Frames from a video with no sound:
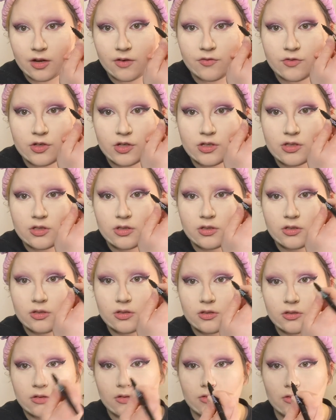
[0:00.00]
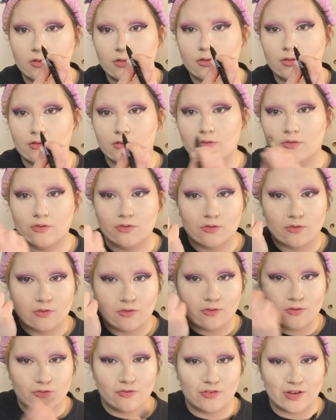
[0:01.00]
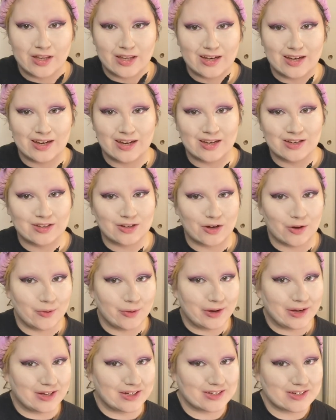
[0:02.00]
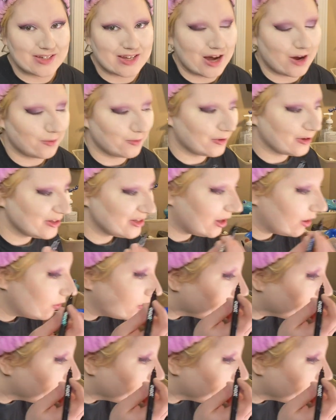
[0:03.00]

of just fill it in going downwards. I don't